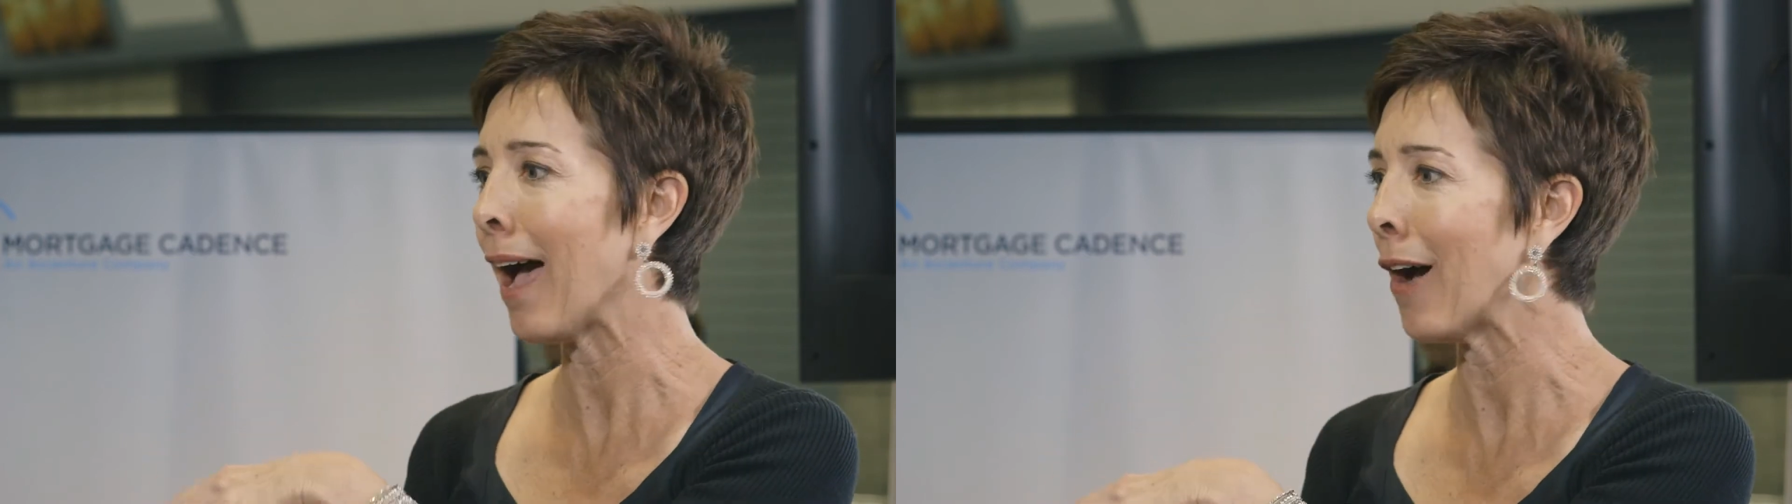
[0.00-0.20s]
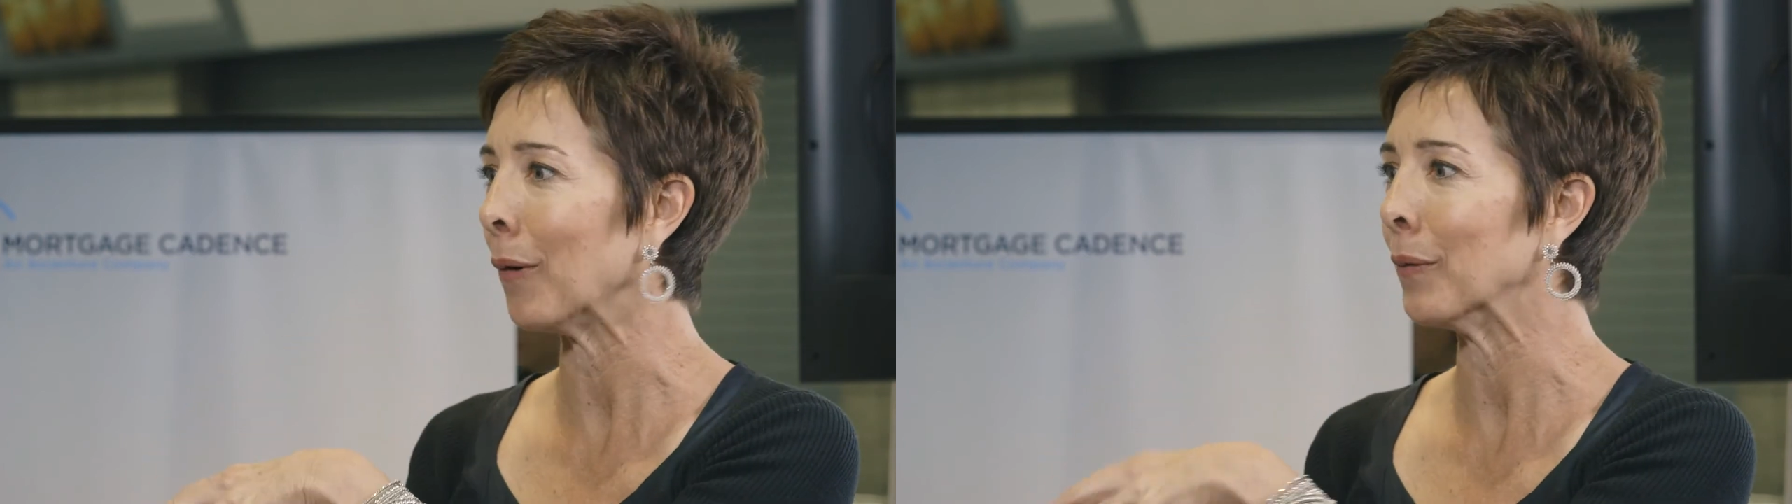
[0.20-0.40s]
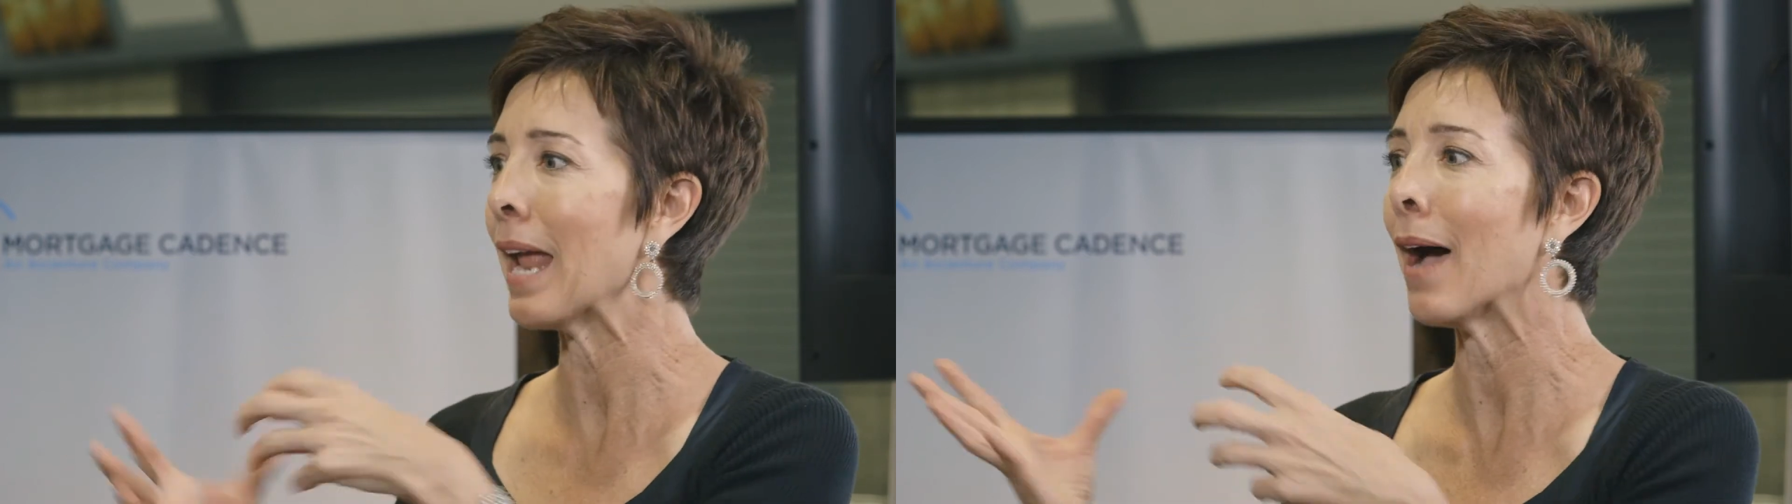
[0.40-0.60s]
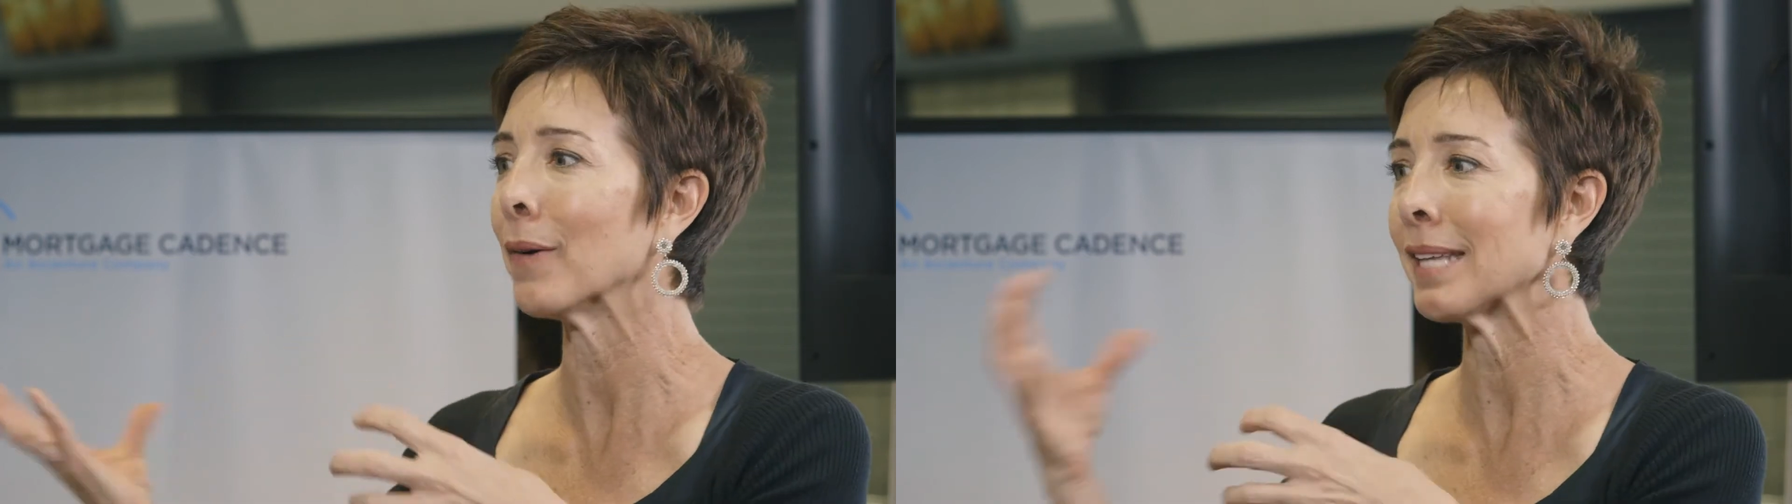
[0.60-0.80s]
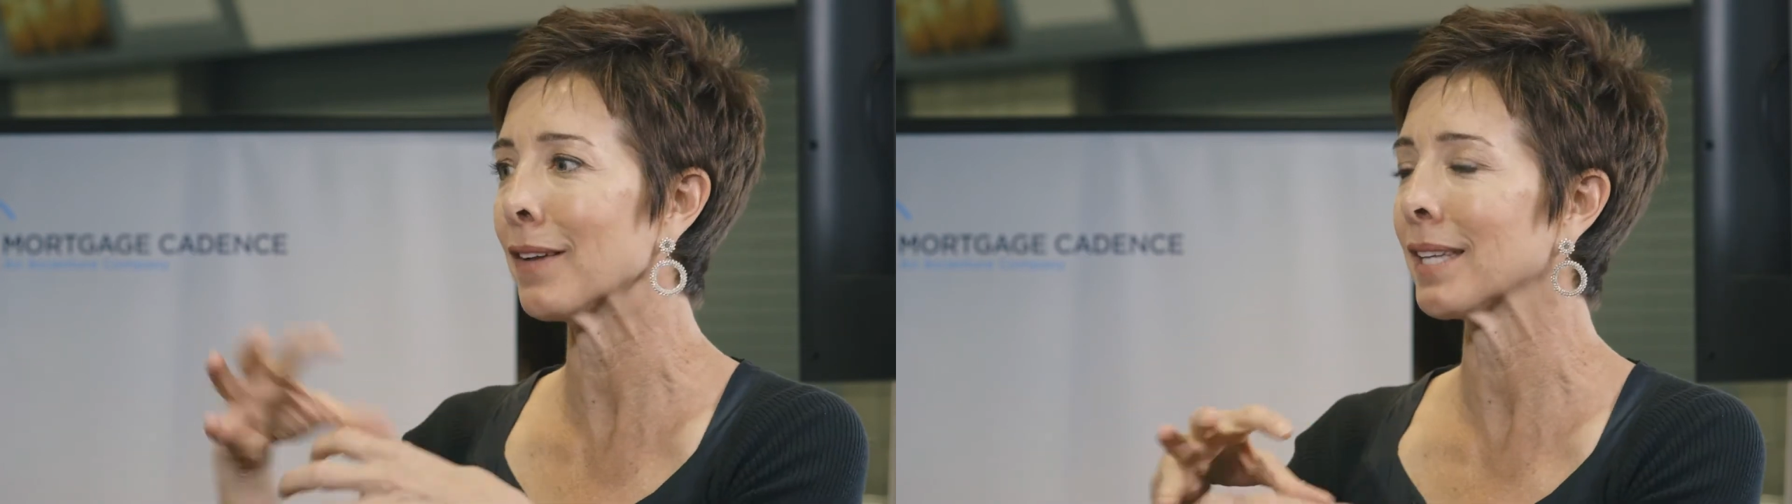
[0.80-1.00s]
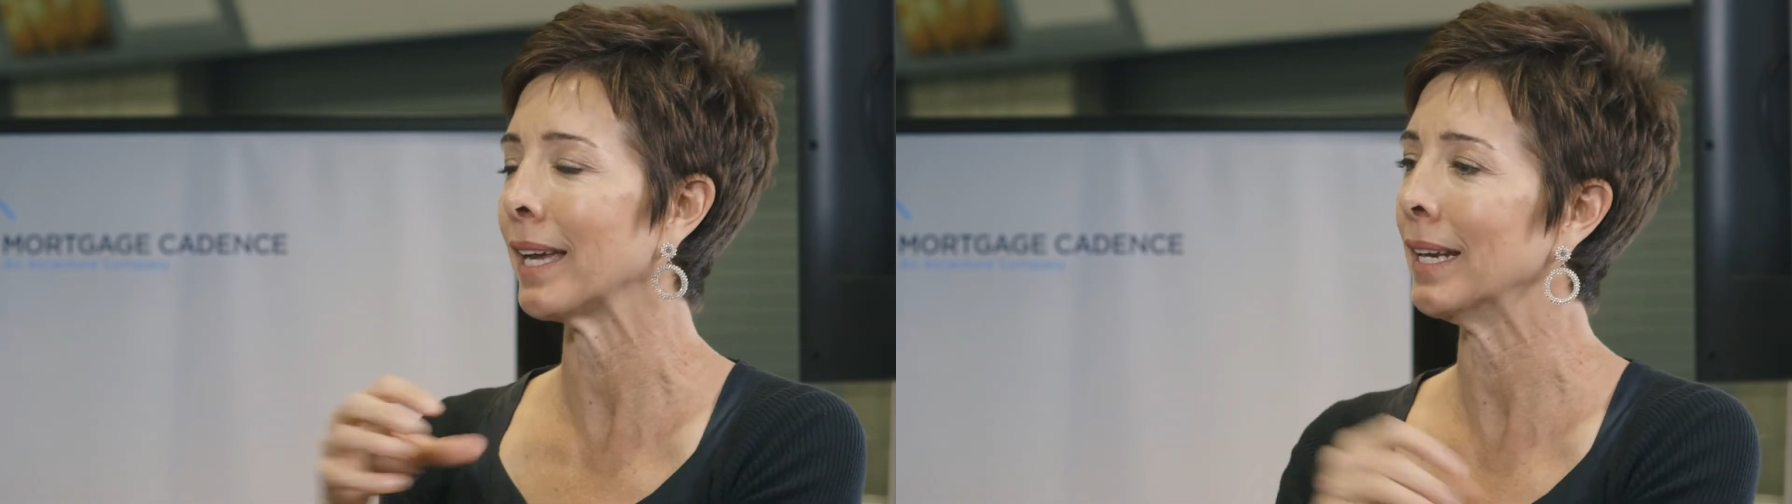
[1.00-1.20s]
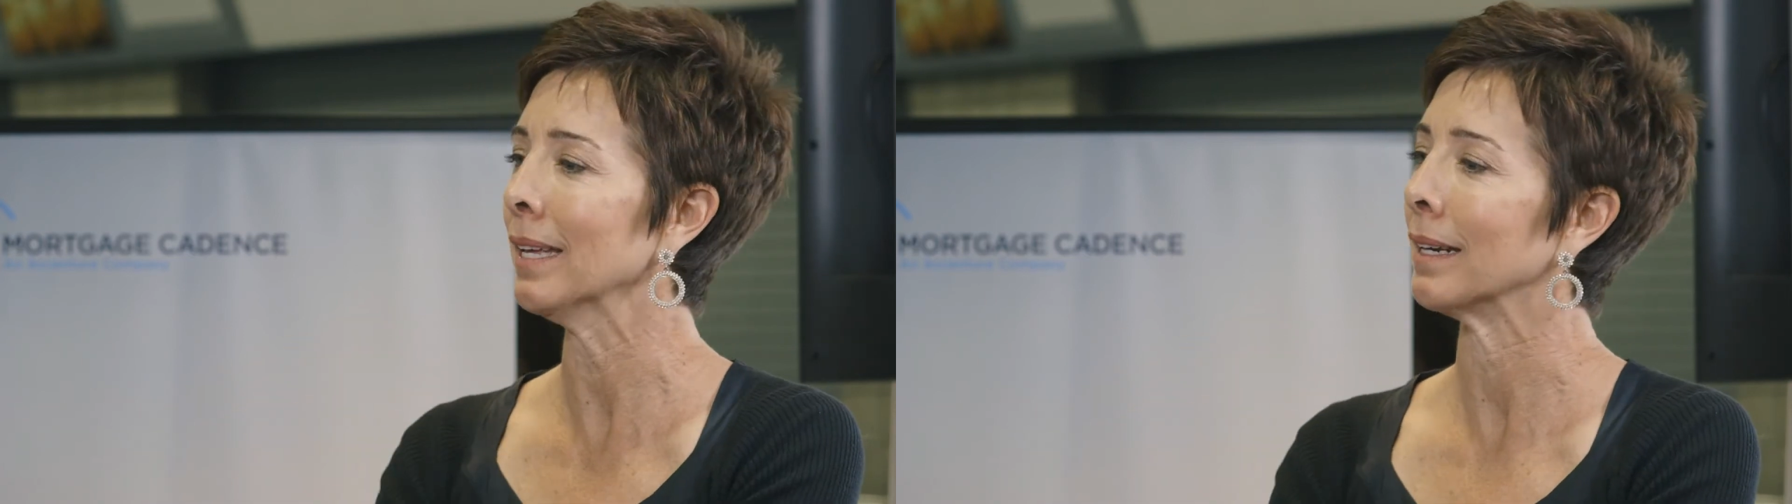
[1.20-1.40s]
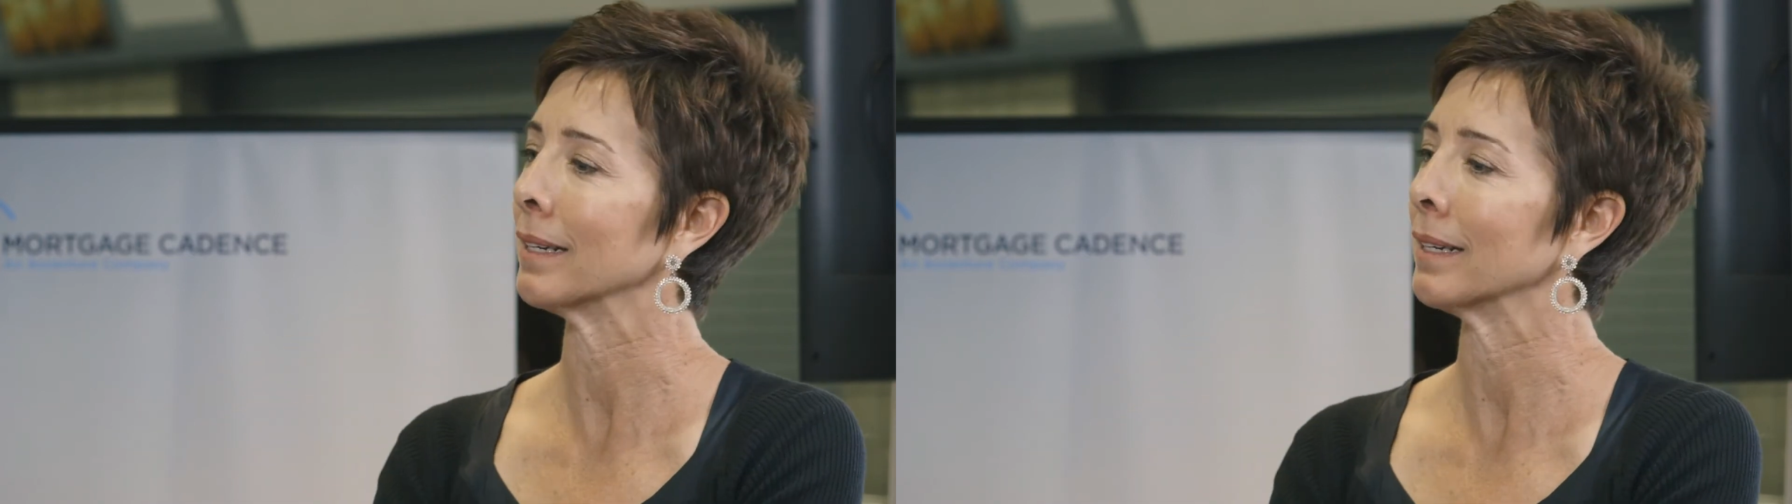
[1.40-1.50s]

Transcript: out. Now it's outside in.